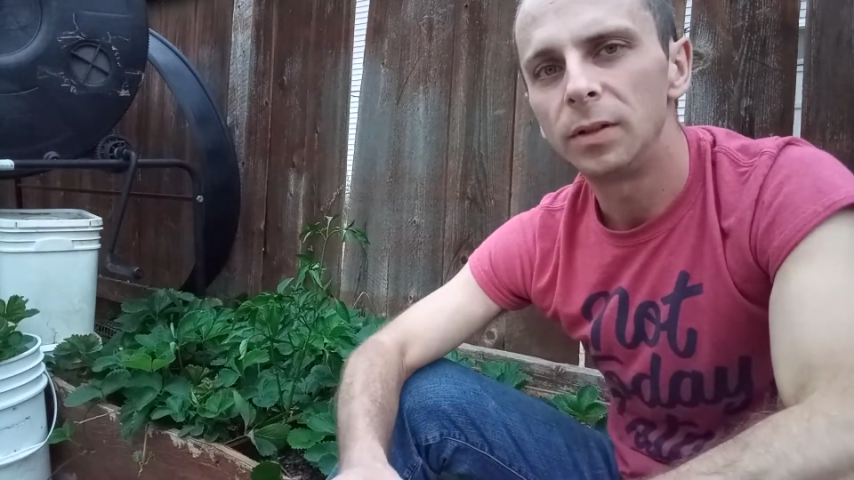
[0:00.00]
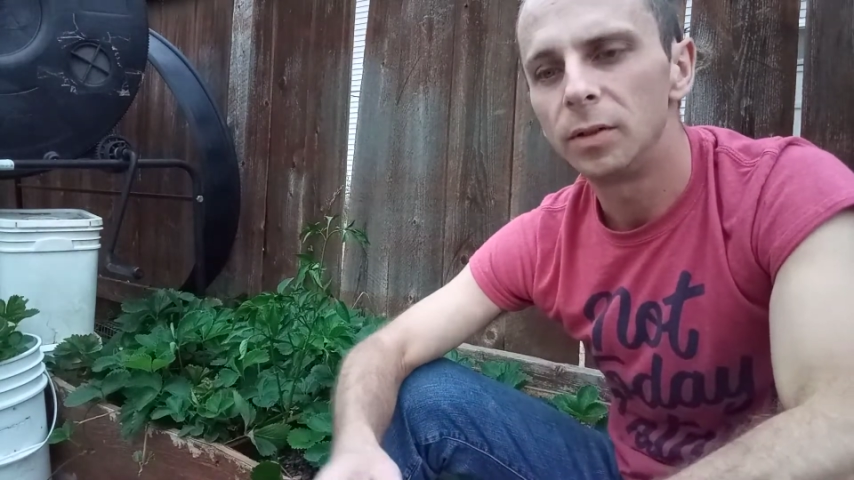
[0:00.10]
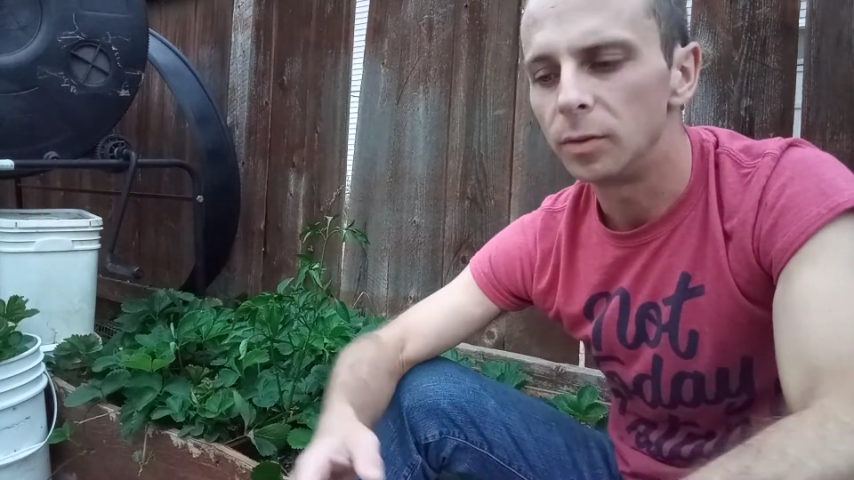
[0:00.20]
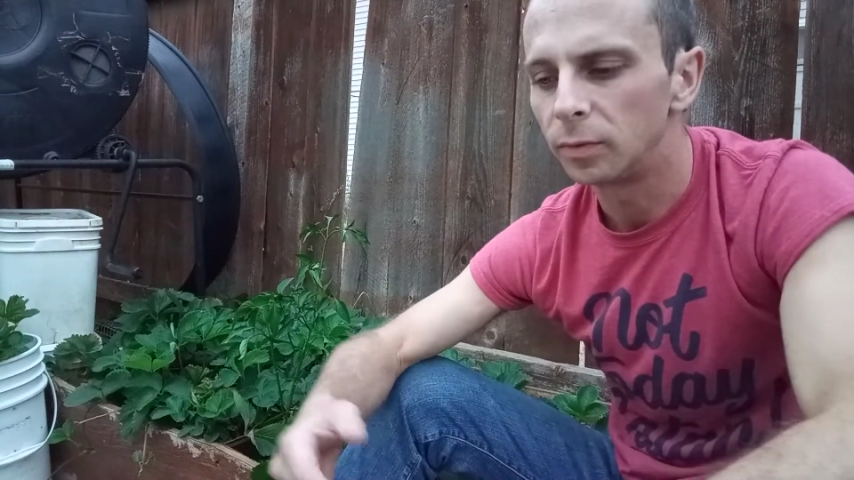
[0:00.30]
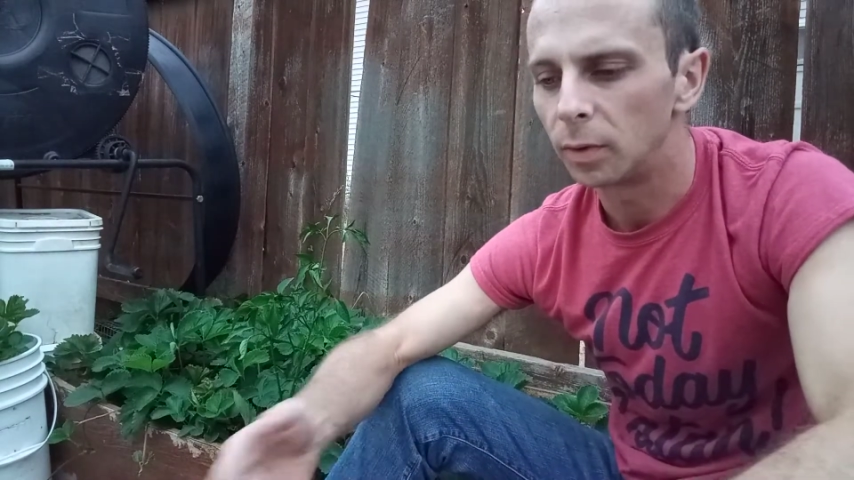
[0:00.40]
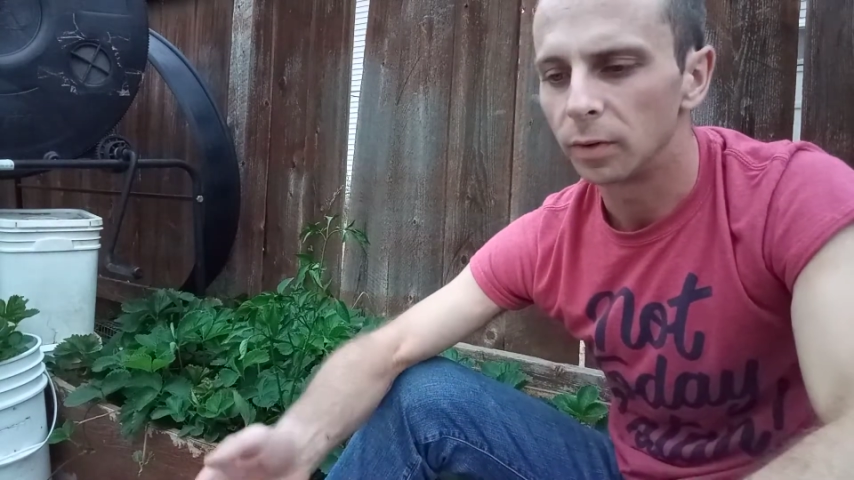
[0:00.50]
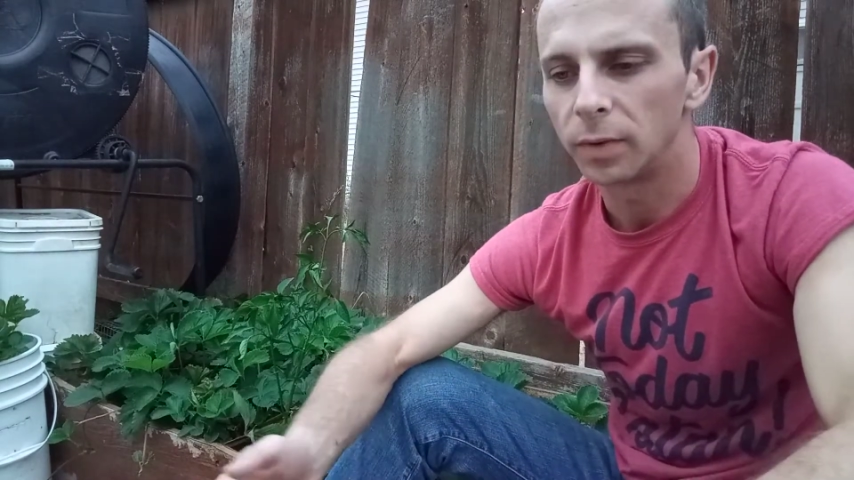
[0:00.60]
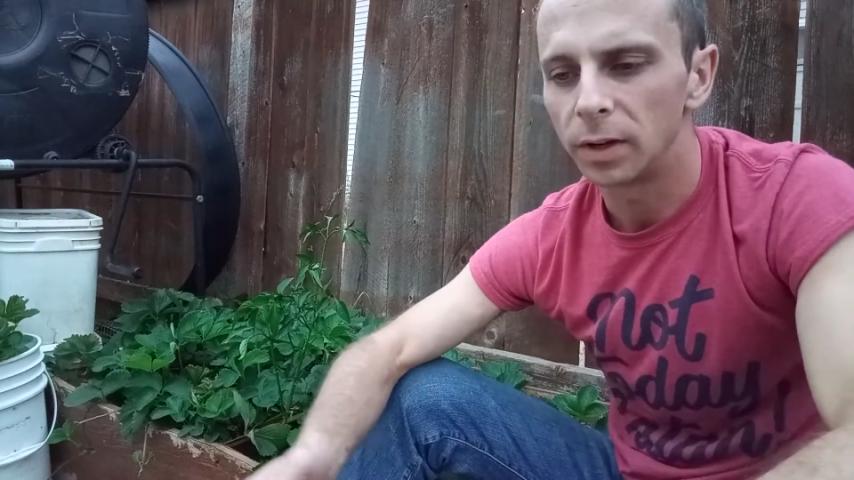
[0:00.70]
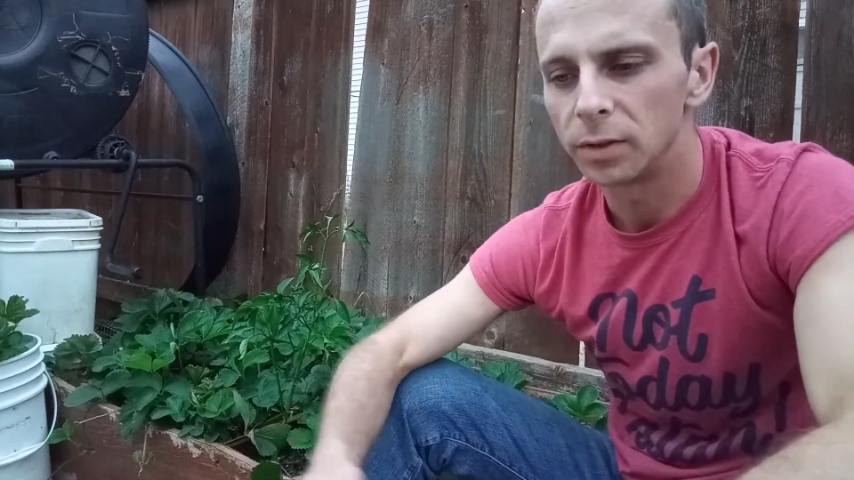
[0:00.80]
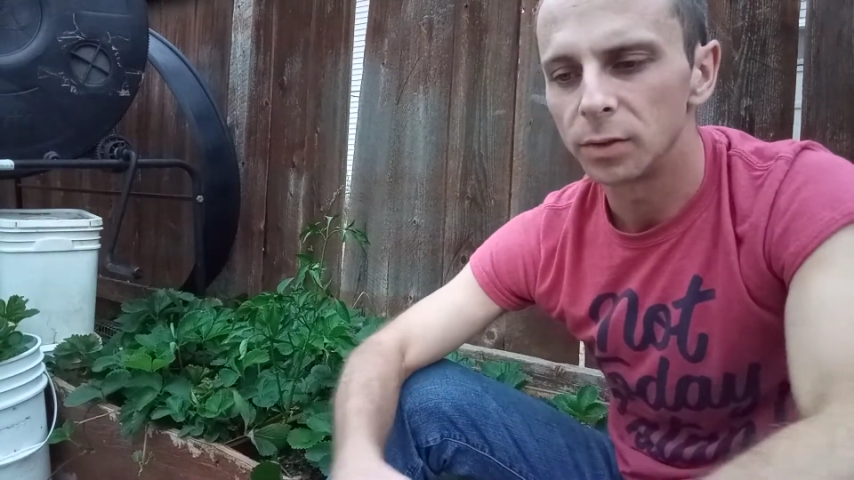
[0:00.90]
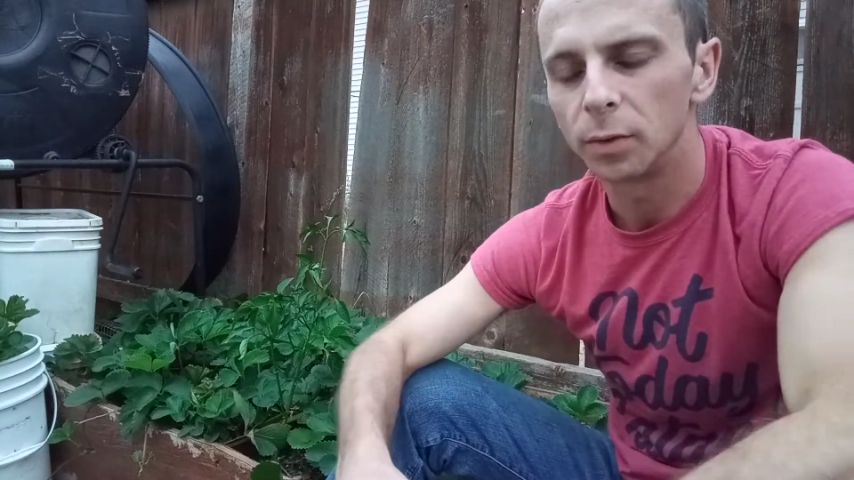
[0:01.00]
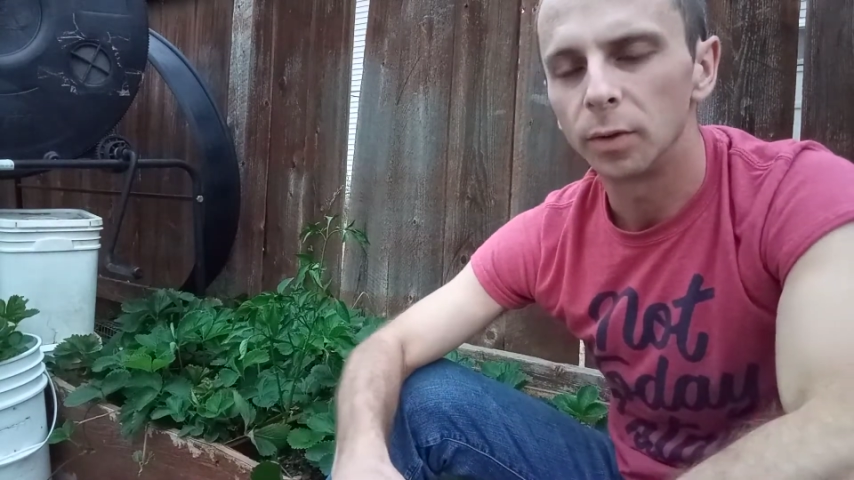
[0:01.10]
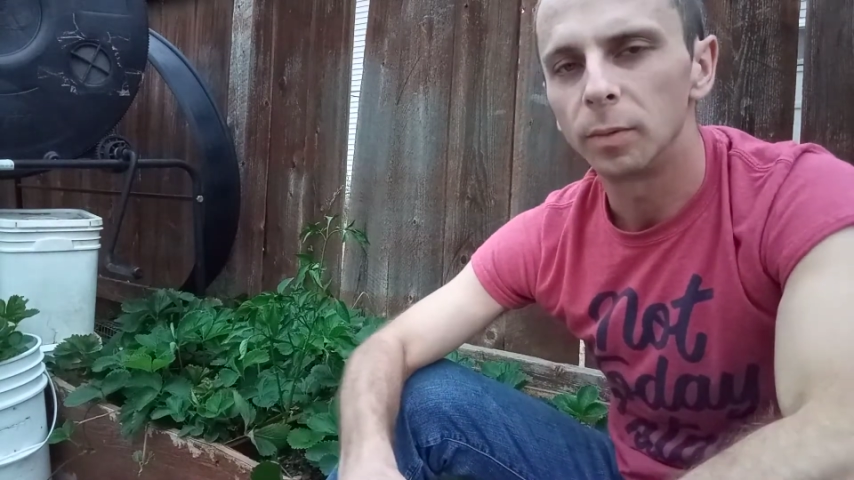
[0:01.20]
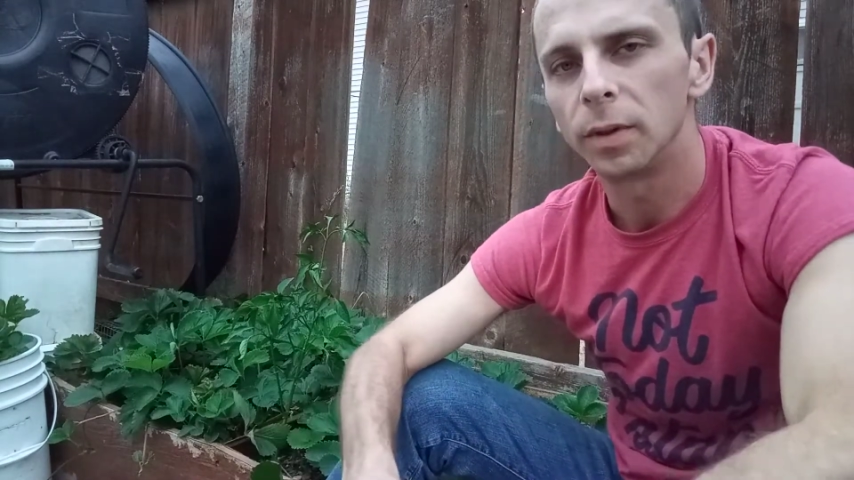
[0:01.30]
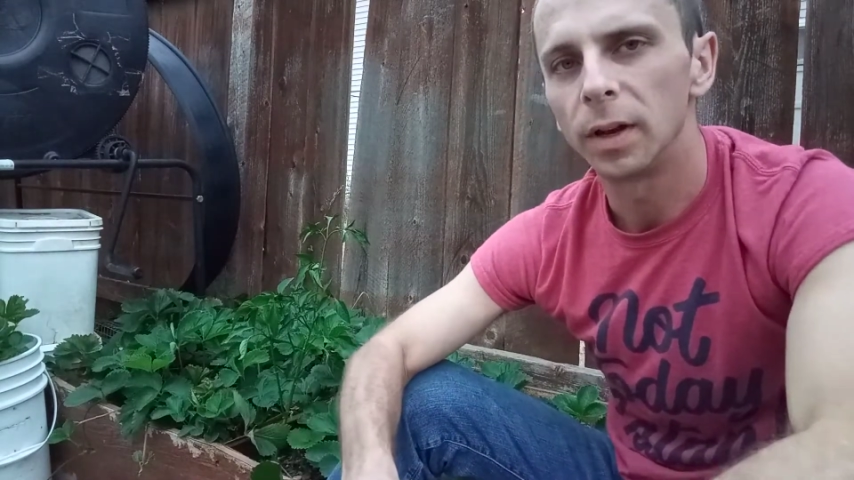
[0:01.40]
to fortify your
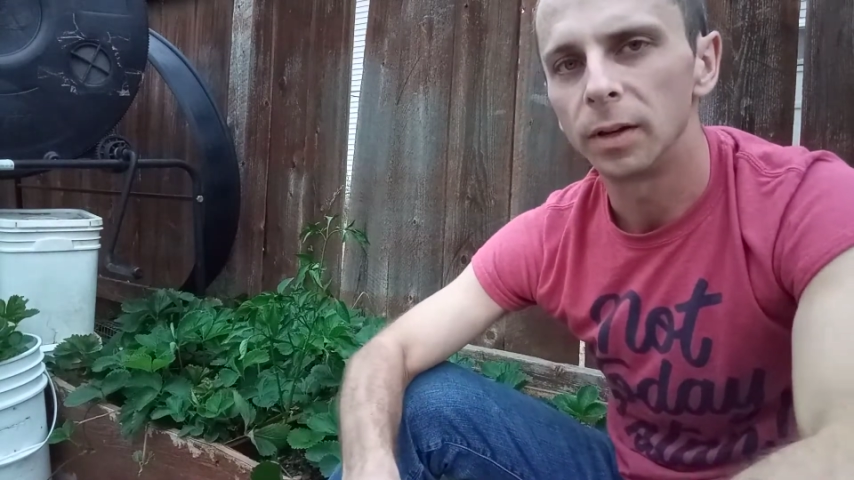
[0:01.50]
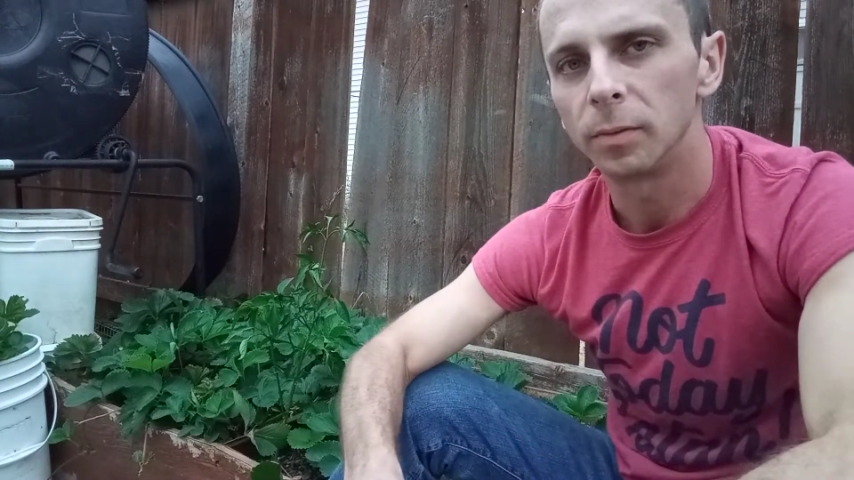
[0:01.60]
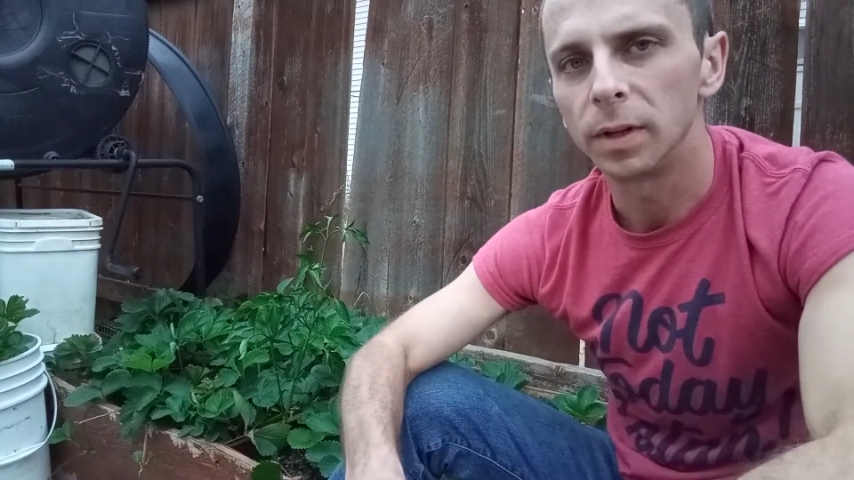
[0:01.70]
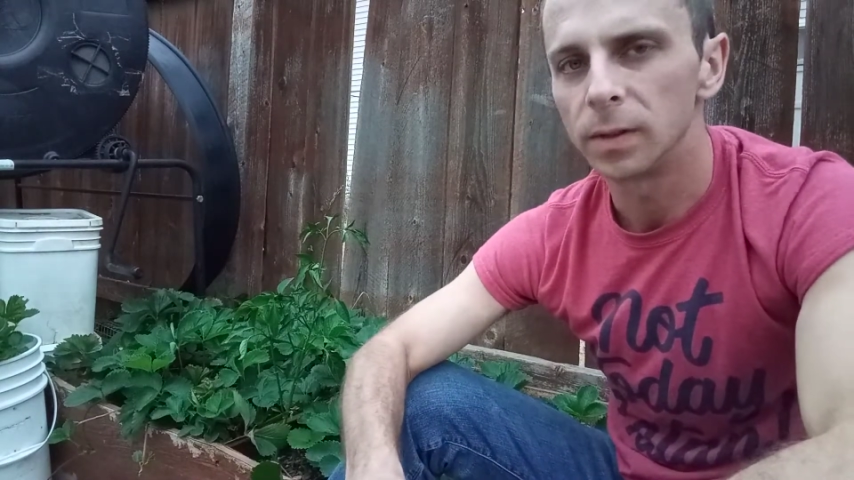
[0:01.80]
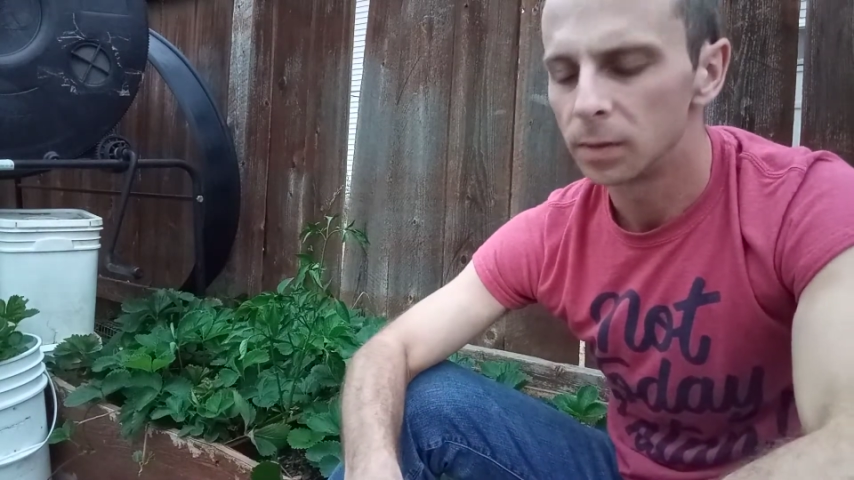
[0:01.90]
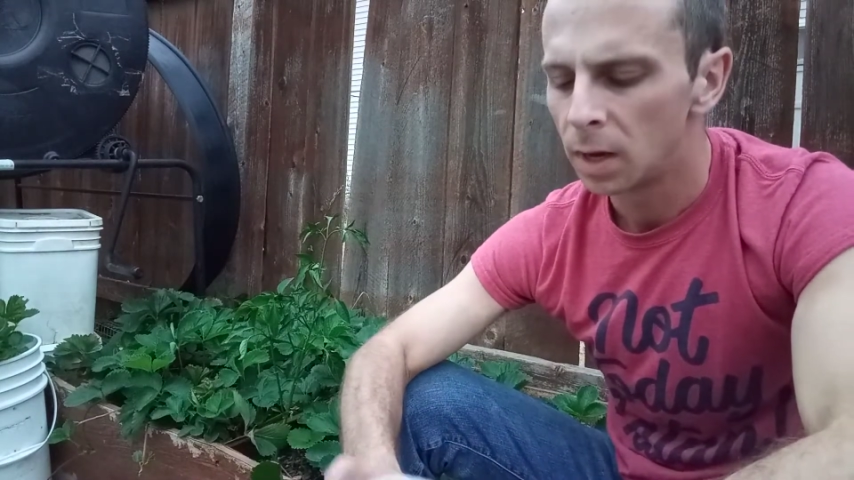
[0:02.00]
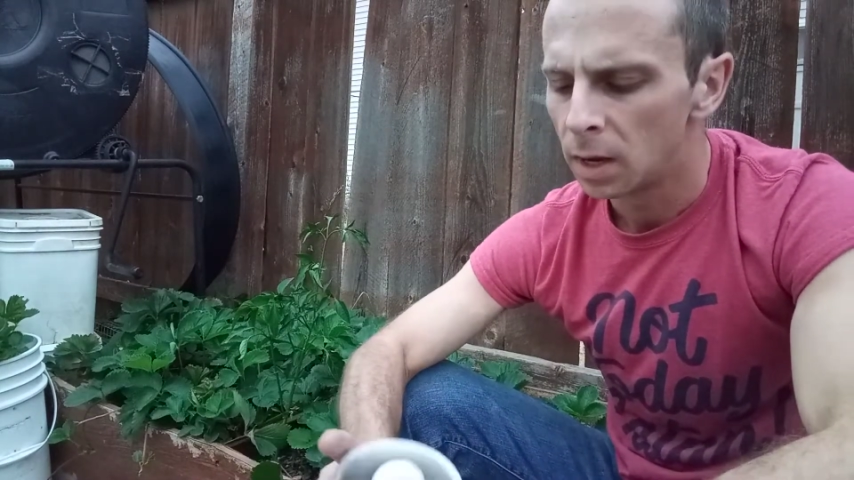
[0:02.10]
soil with anyways.